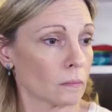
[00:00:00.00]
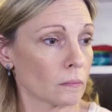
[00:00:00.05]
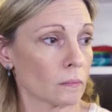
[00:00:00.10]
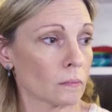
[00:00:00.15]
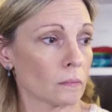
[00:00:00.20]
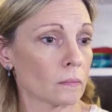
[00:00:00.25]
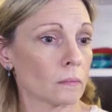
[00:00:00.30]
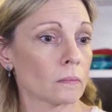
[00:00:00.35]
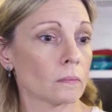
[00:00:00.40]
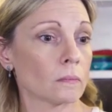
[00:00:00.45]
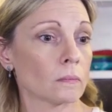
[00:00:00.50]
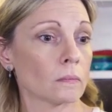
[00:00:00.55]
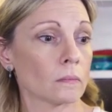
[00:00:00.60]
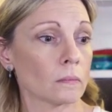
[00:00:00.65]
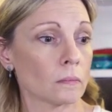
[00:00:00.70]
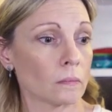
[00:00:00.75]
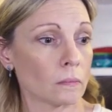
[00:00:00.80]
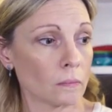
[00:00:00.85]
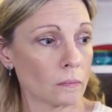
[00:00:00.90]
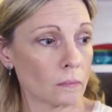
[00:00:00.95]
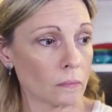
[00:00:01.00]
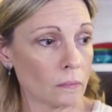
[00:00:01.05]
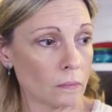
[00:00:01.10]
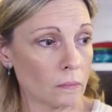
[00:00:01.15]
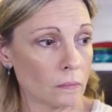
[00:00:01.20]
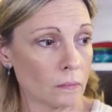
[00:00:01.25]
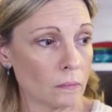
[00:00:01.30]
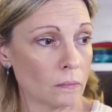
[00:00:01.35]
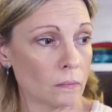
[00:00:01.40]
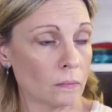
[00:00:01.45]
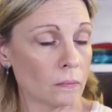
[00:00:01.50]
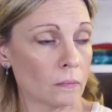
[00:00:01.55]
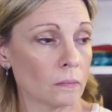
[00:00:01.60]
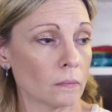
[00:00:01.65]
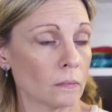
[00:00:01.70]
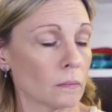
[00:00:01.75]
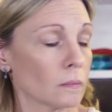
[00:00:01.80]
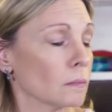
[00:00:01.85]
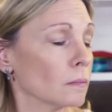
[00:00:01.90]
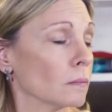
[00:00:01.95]

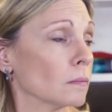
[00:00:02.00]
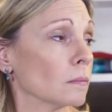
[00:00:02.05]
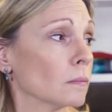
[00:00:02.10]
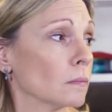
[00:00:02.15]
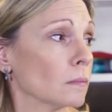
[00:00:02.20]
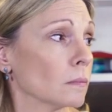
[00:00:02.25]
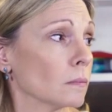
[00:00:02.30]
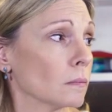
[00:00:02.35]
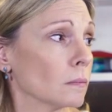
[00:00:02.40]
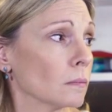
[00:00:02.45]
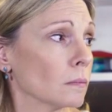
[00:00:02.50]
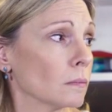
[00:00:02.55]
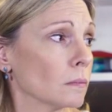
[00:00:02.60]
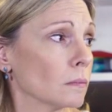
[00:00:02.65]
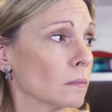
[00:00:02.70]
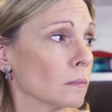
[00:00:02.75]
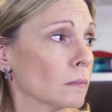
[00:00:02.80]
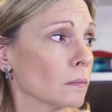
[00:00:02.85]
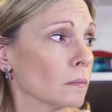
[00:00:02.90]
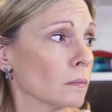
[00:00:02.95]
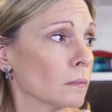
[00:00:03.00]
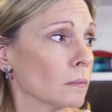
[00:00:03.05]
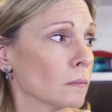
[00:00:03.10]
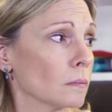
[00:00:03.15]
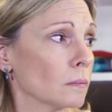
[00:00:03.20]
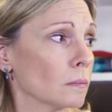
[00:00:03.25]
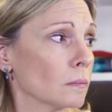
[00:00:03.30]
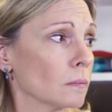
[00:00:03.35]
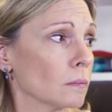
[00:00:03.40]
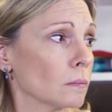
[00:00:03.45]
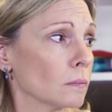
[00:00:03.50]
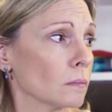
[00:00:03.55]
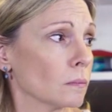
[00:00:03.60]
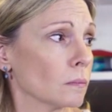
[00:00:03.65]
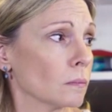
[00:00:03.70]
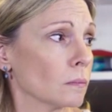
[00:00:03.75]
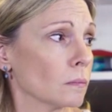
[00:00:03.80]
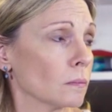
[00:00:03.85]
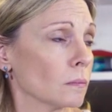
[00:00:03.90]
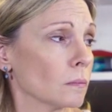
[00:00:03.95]

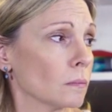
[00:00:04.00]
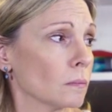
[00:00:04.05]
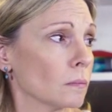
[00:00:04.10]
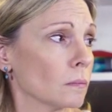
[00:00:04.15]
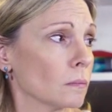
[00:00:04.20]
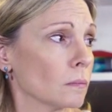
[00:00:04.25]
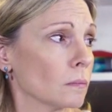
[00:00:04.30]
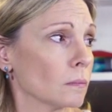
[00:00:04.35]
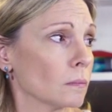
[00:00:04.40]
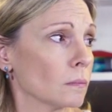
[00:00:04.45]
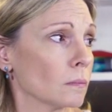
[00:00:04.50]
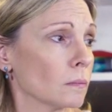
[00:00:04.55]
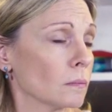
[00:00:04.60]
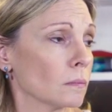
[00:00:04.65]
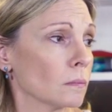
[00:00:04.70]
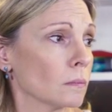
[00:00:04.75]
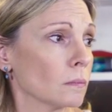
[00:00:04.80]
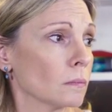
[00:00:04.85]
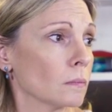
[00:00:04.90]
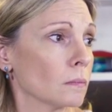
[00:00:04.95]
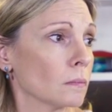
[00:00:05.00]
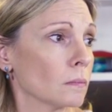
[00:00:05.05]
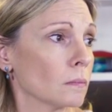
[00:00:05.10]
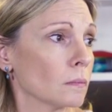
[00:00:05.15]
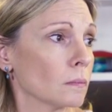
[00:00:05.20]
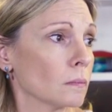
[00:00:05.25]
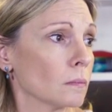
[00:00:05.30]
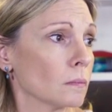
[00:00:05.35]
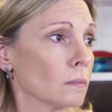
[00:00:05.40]
No words are spoken by the person on screen.